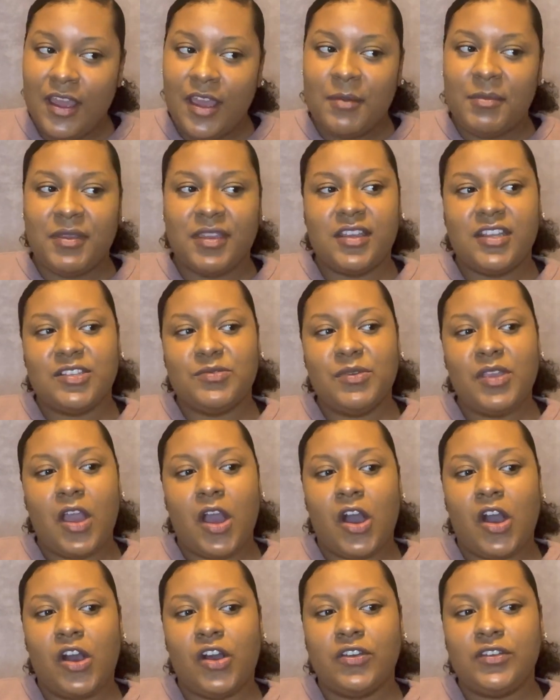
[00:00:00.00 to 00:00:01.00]
Because we
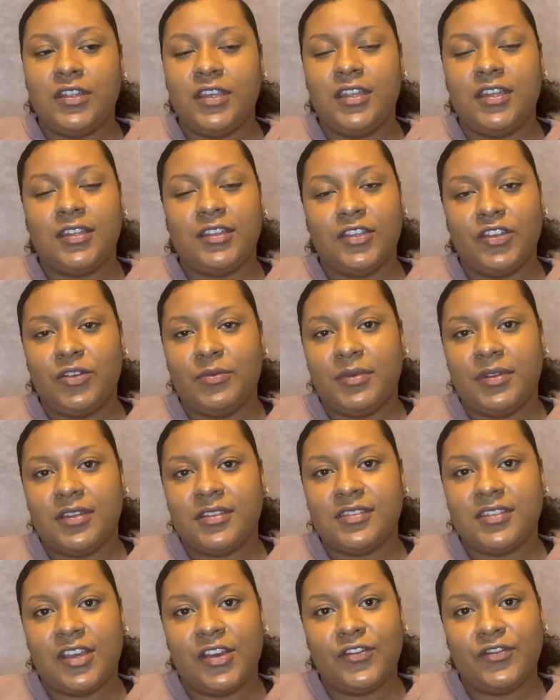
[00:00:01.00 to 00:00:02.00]
all need a little bit of
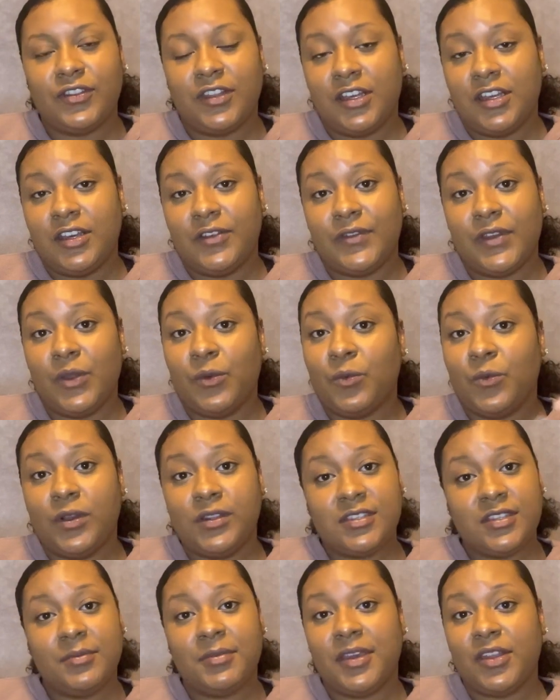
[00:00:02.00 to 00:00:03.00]
self-love, and
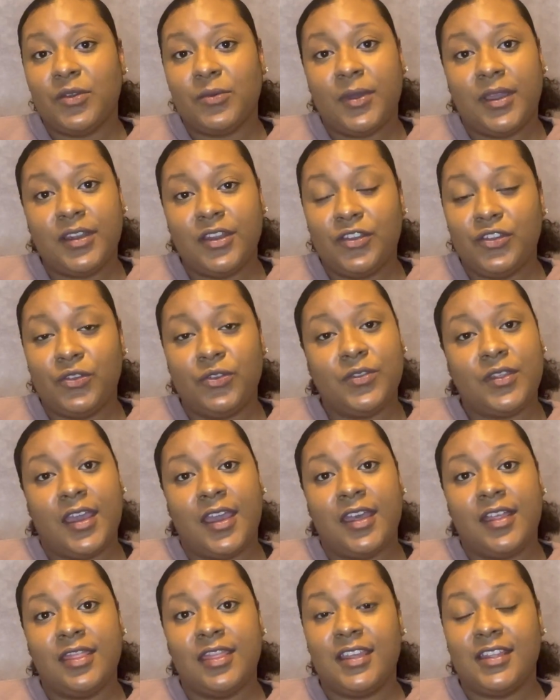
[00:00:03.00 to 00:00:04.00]
what's a better way to do
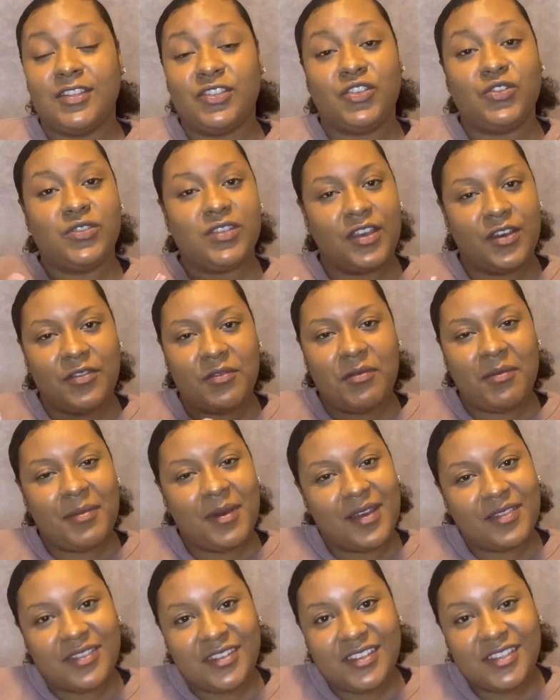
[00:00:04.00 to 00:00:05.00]
that than to tell them
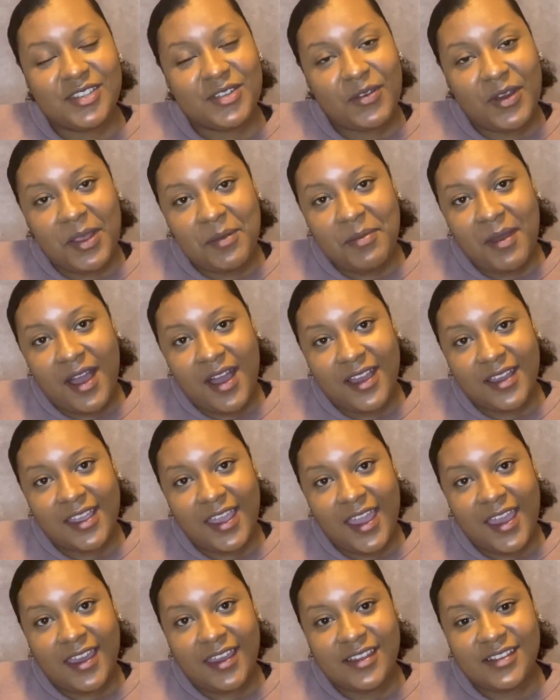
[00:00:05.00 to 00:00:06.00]
about this great
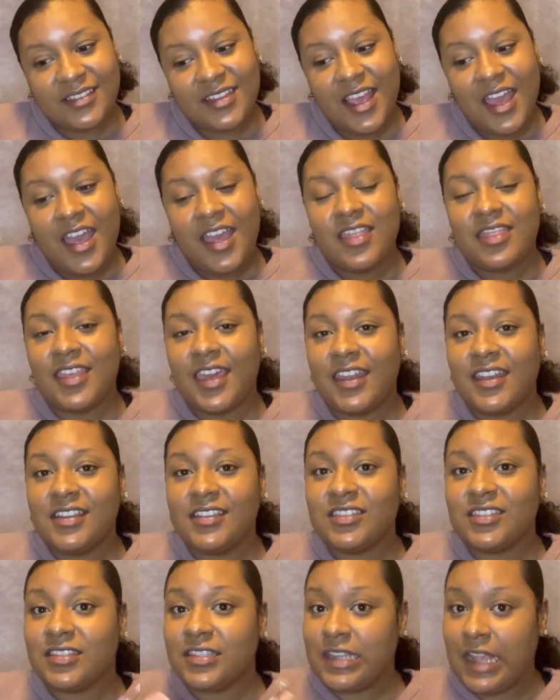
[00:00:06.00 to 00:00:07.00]
podcast that is
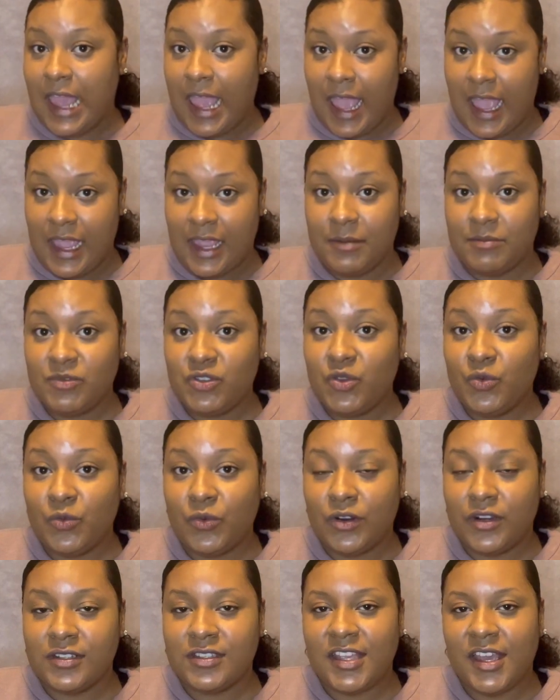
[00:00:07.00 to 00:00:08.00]
aimed
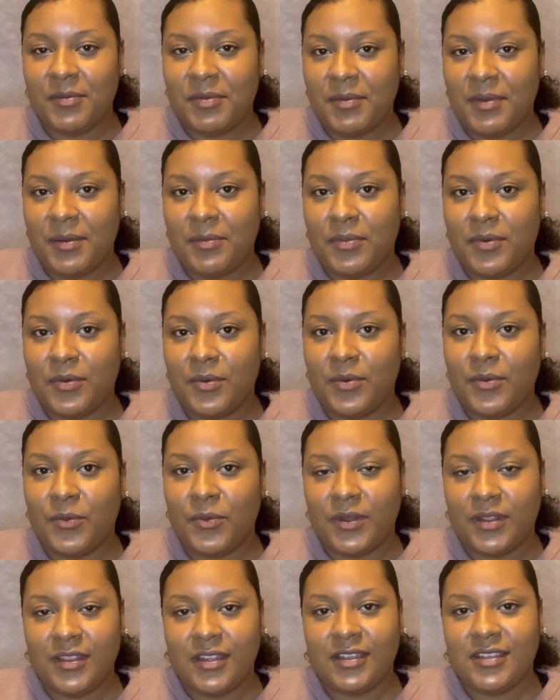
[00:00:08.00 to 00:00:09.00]
towards helping people
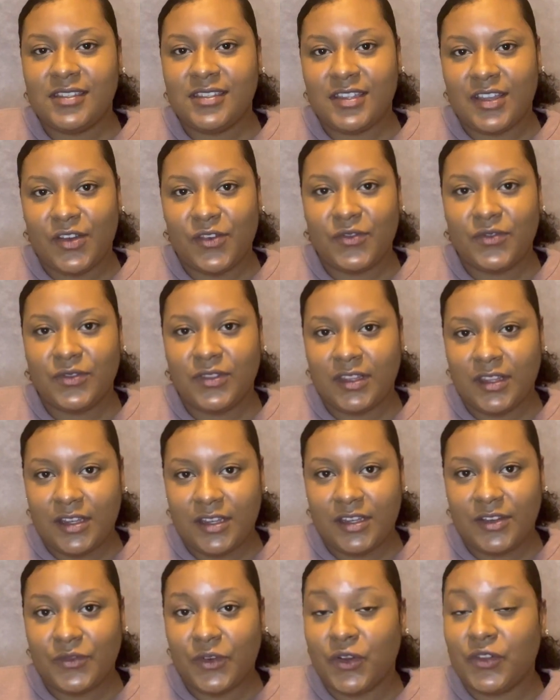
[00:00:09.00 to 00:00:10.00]
with
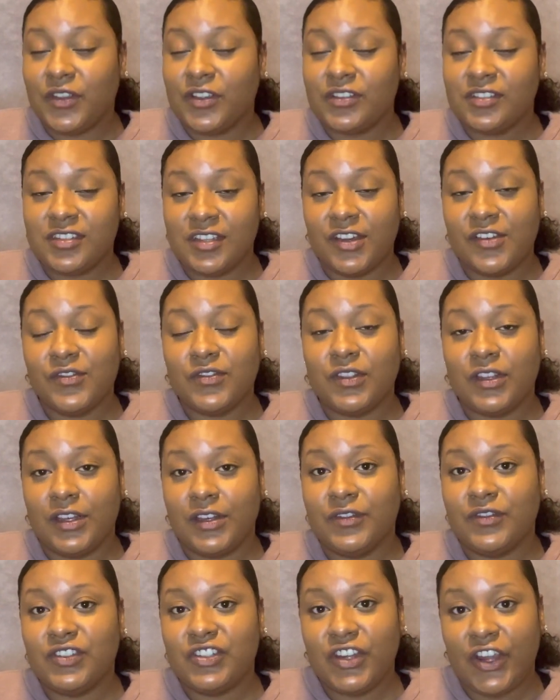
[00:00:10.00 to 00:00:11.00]
self-love or their
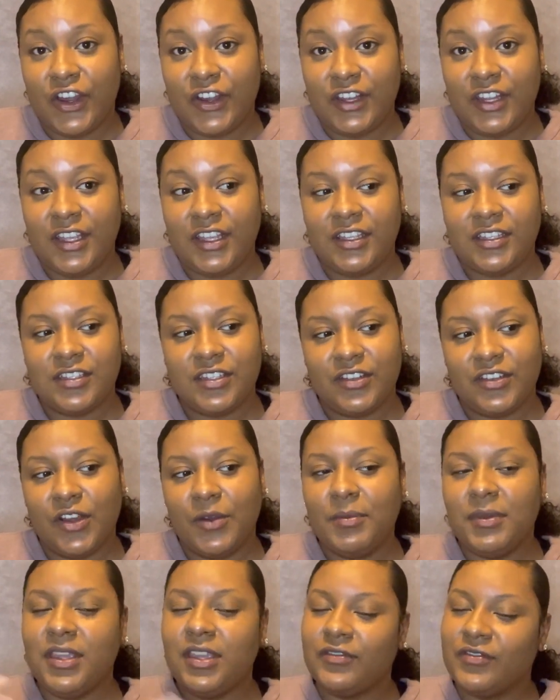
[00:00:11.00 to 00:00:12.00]
self-love journey. So don't
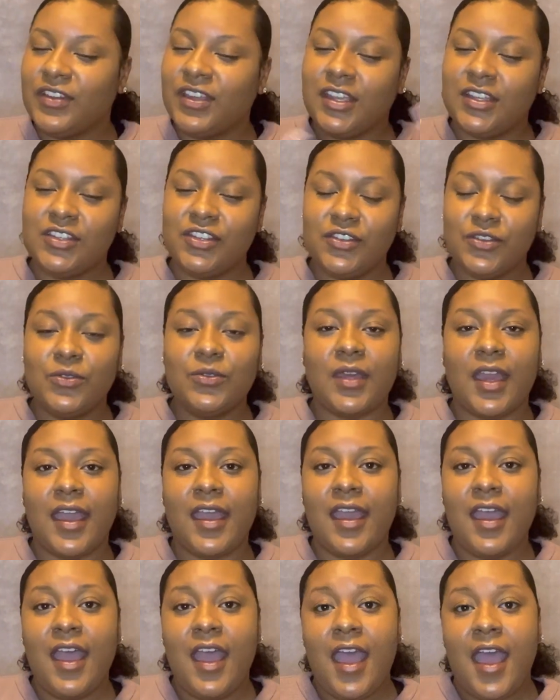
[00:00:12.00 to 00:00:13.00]
forget to do
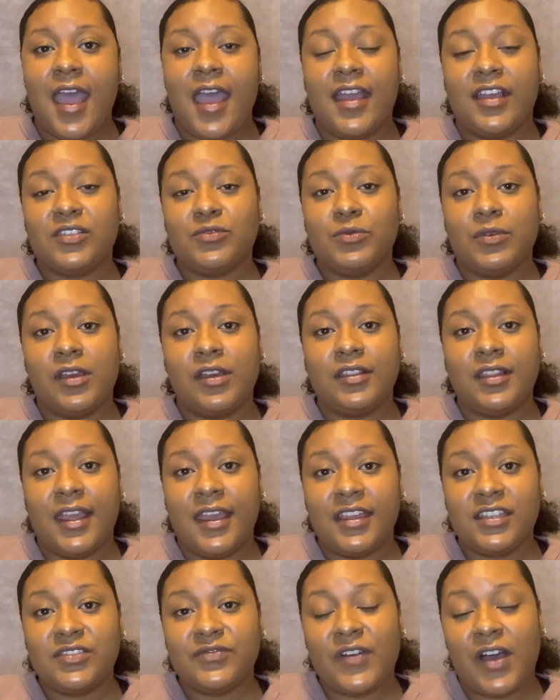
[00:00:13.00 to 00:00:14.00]
that, as well
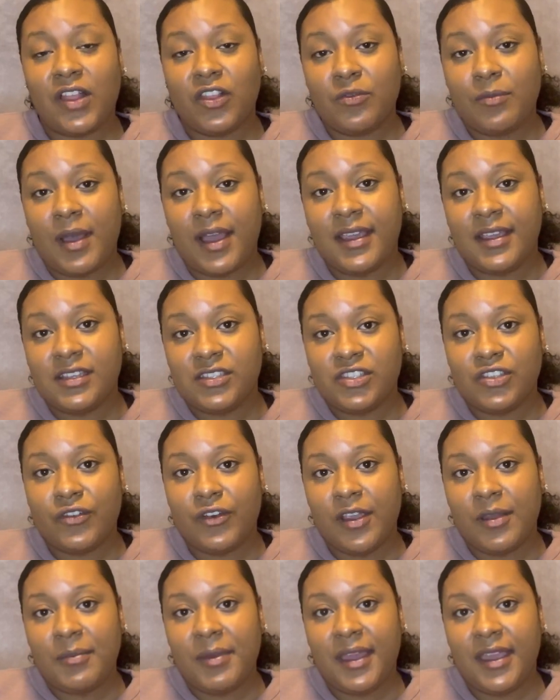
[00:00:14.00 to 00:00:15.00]
as follow my
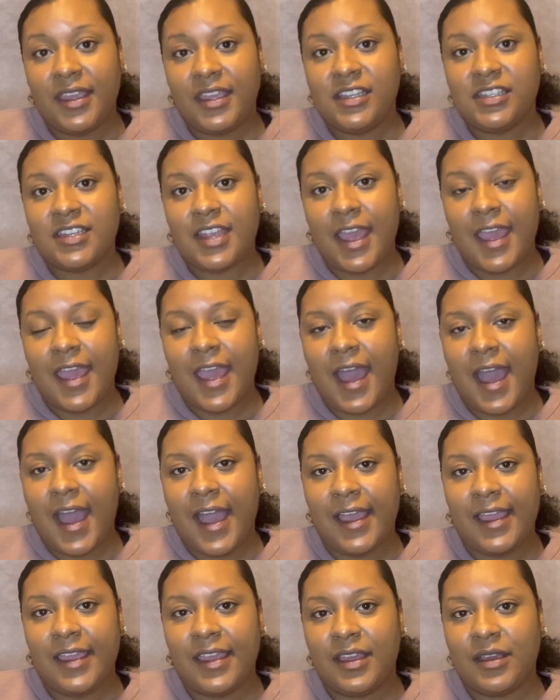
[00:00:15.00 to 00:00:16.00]
Instagram page at
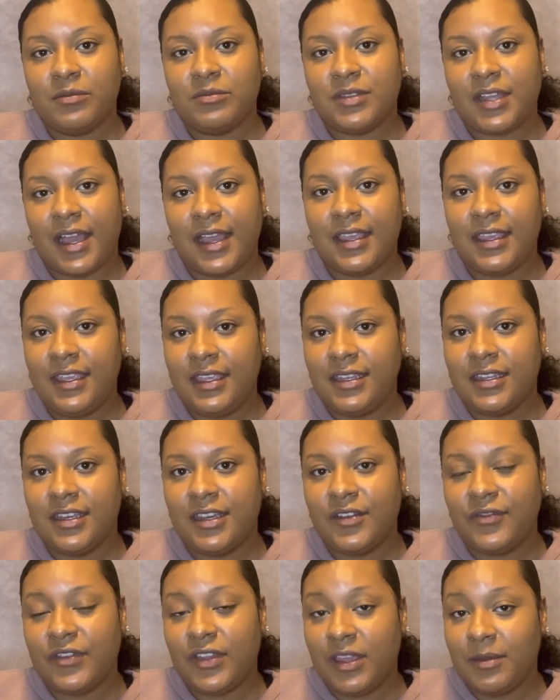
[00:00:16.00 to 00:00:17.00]

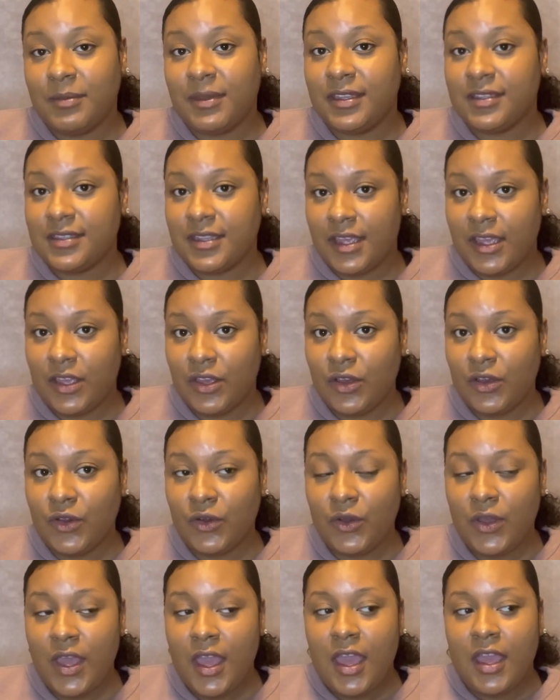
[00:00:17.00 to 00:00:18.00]
im.enoughmsl
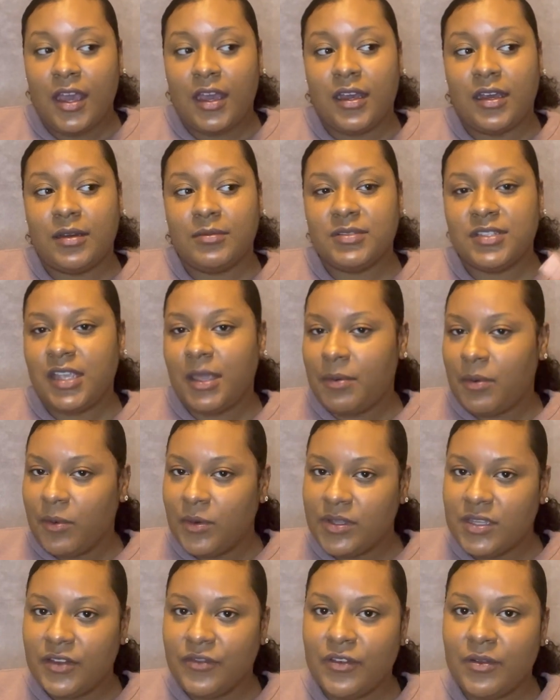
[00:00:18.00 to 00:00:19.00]
to keep up with
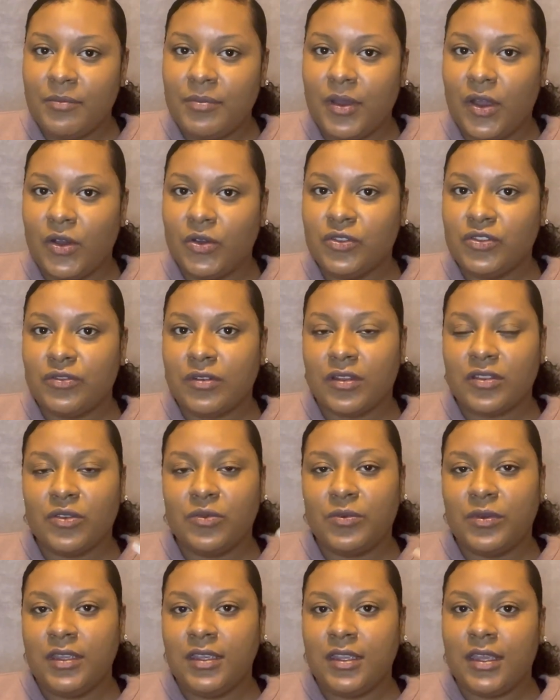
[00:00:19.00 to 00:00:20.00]
different posts throughout the
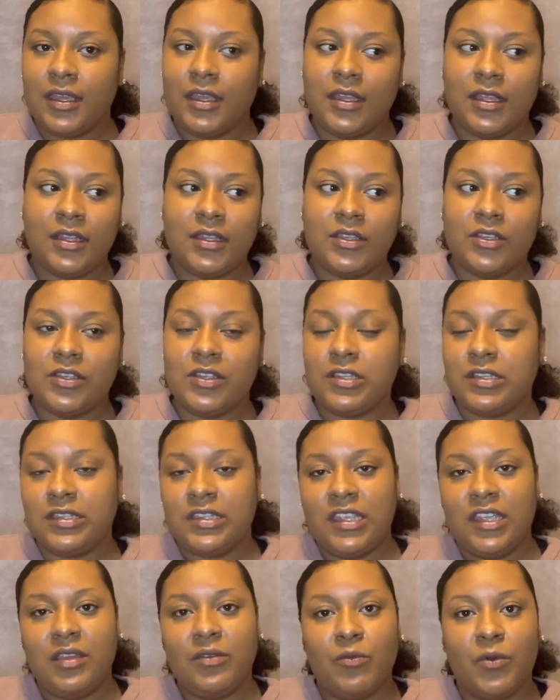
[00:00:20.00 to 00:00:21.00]
week and
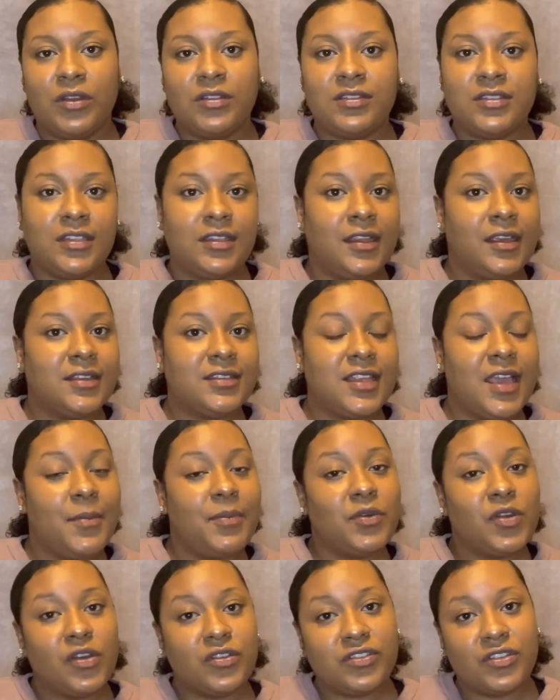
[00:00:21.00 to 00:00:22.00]
see what the next
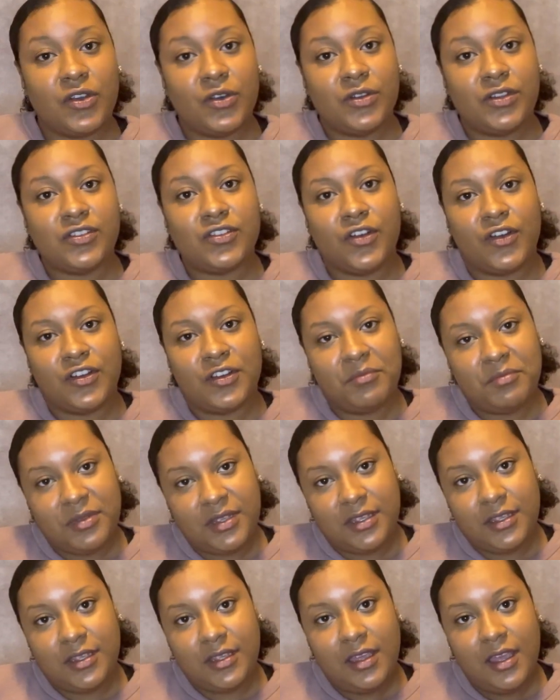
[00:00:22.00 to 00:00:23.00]
episode is going to
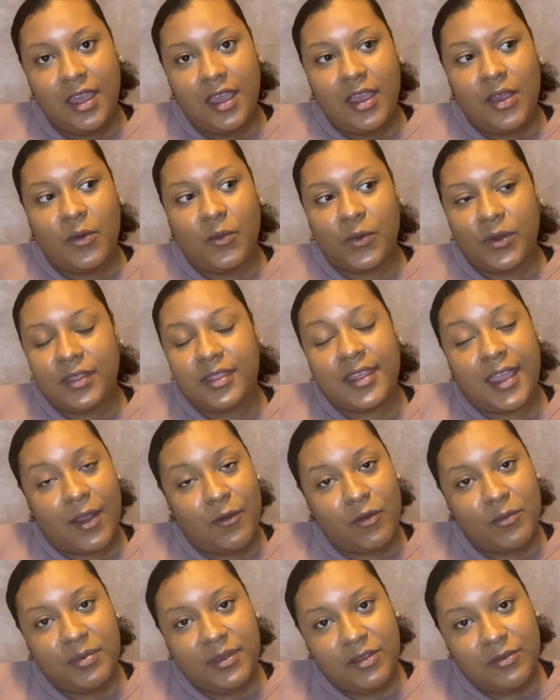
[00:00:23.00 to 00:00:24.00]
be when that will
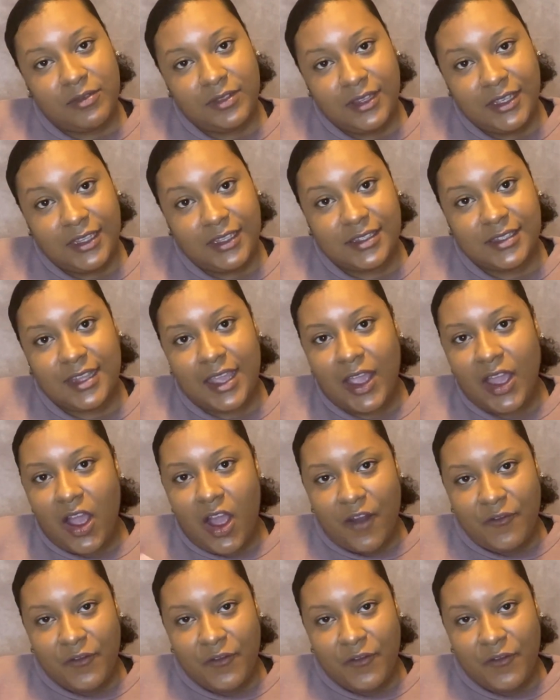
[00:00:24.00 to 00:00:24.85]
be released. That